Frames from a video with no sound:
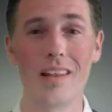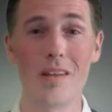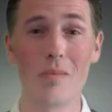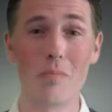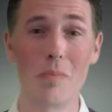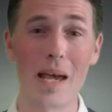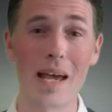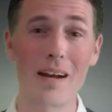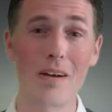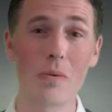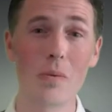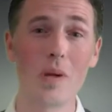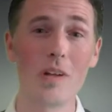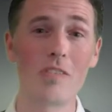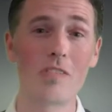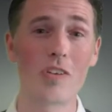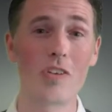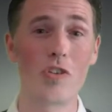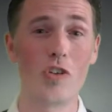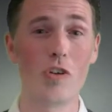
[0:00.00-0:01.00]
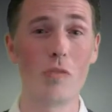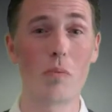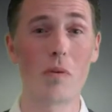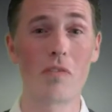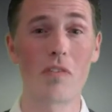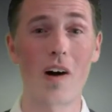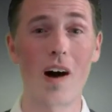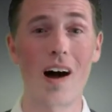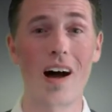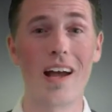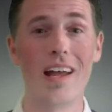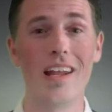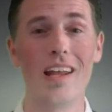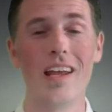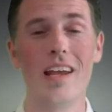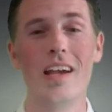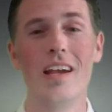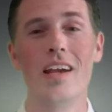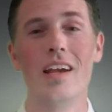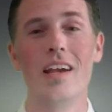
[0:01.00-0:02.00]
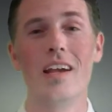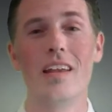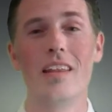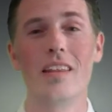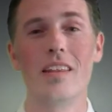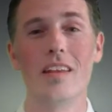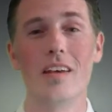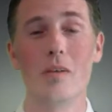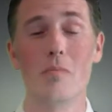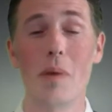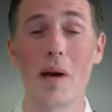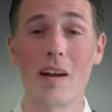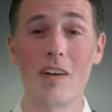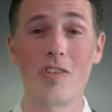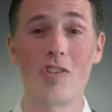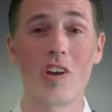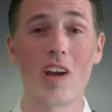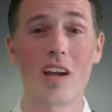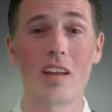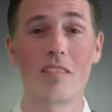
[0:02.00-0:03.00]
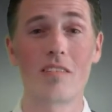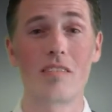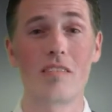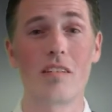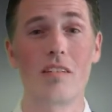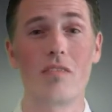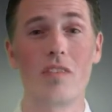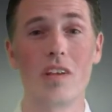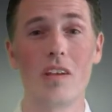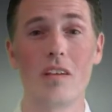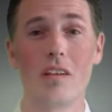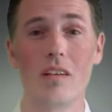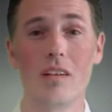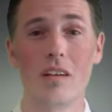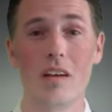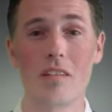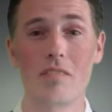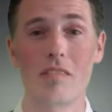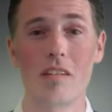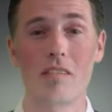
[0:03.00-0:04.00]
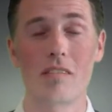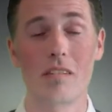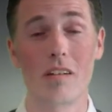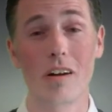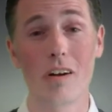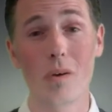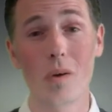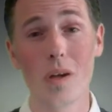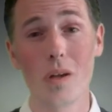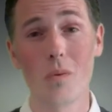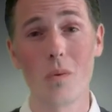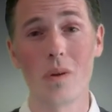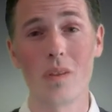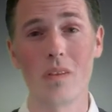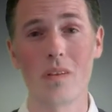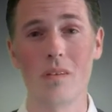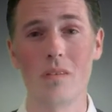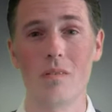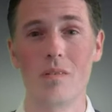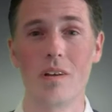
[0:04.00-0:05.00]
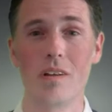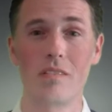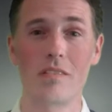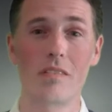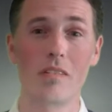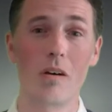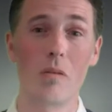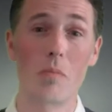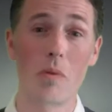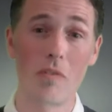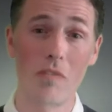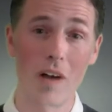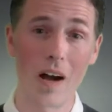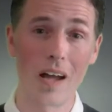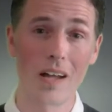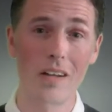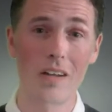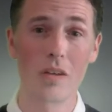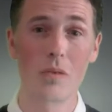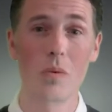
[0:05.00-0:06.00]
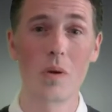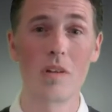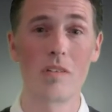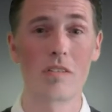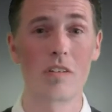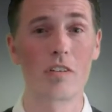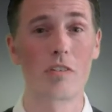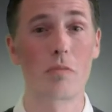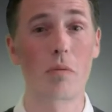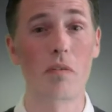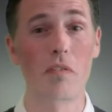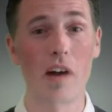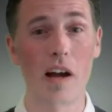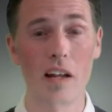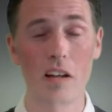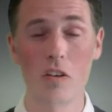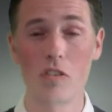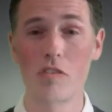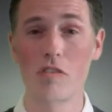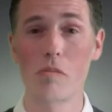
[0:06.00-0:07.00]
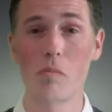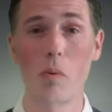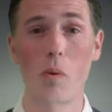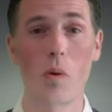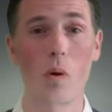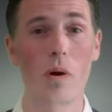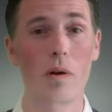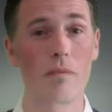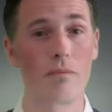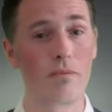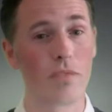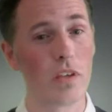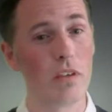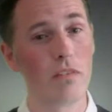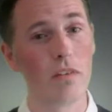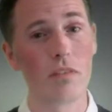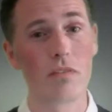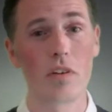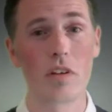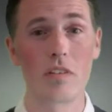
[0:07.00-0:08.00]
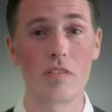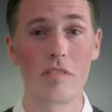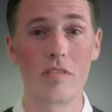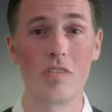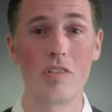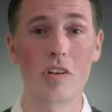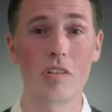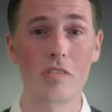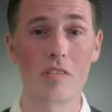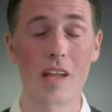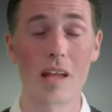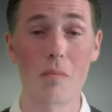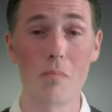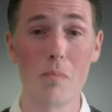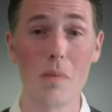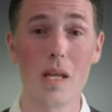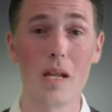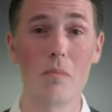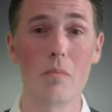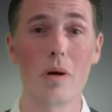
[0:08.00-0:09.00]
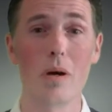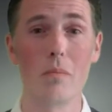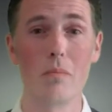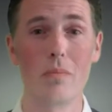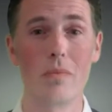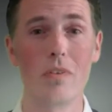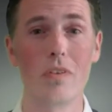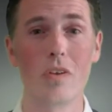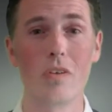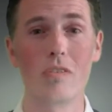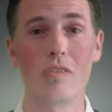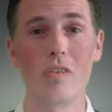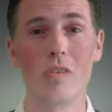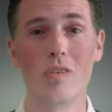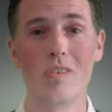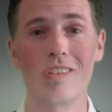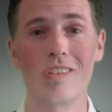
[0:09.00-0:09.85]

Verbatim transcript: the better research you provide, the better chance of the assessor agreeing with you. And so provide good research, provide good support, even if it's just at minimum those two